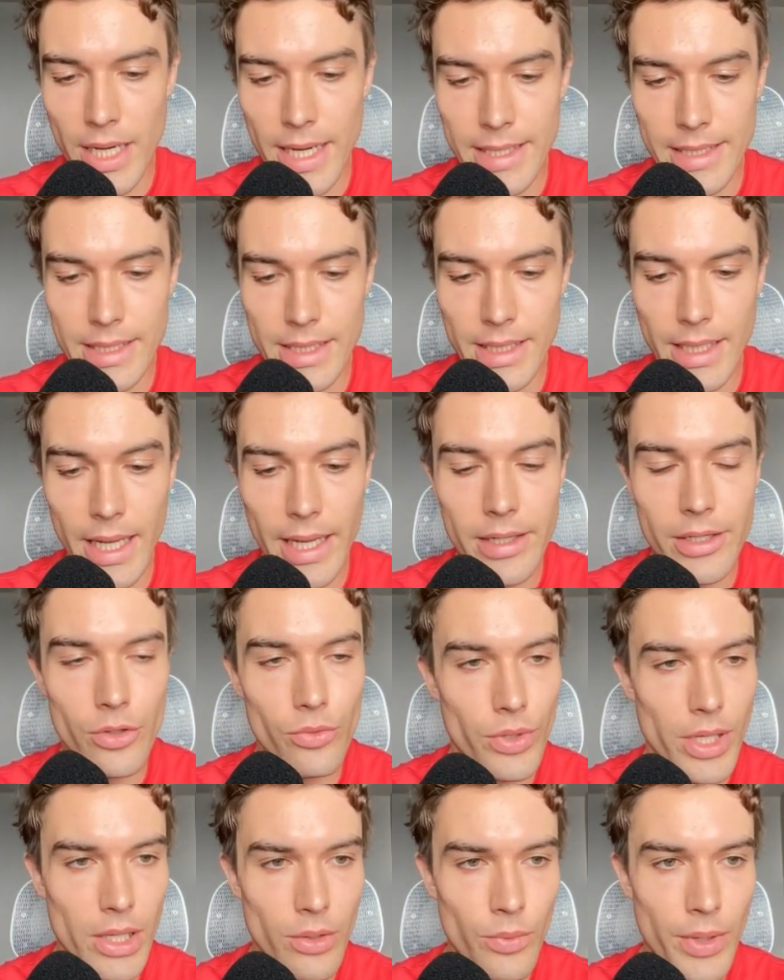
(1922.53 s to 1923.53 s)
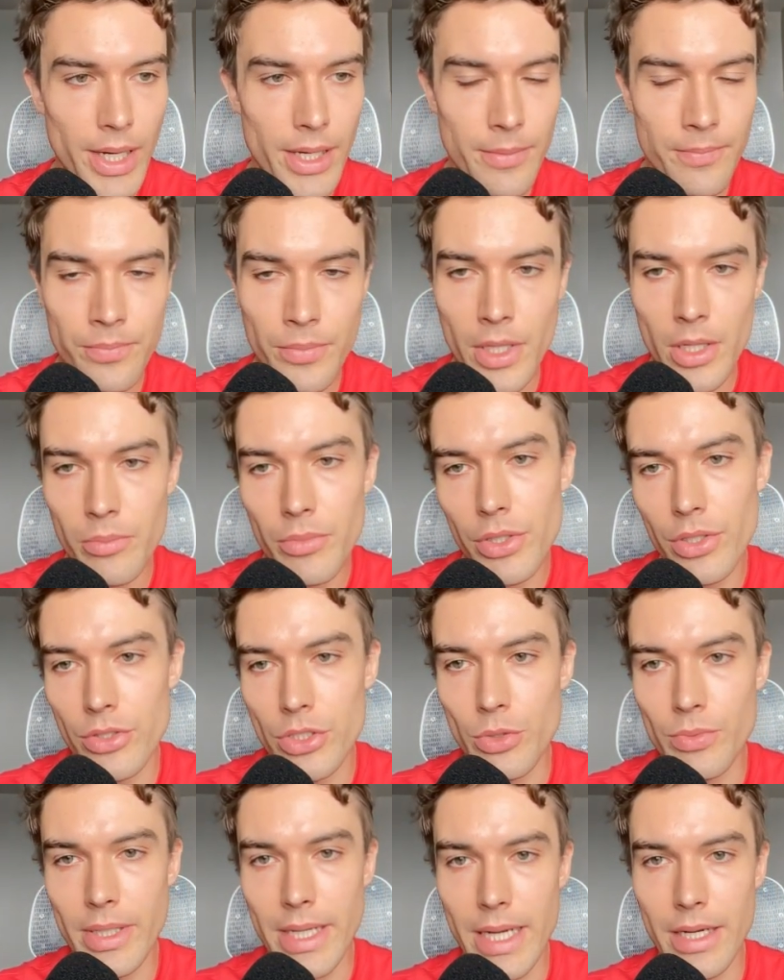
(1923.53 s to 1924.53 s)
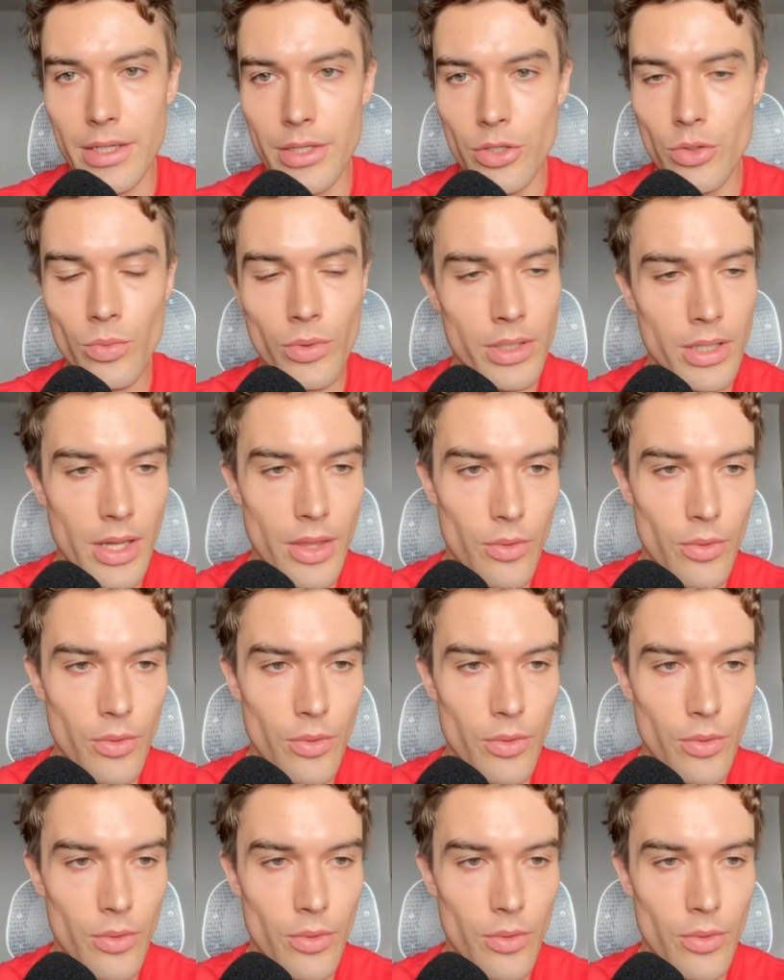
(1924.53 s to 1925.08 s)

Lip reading: ID in the Railway because you will get a new one.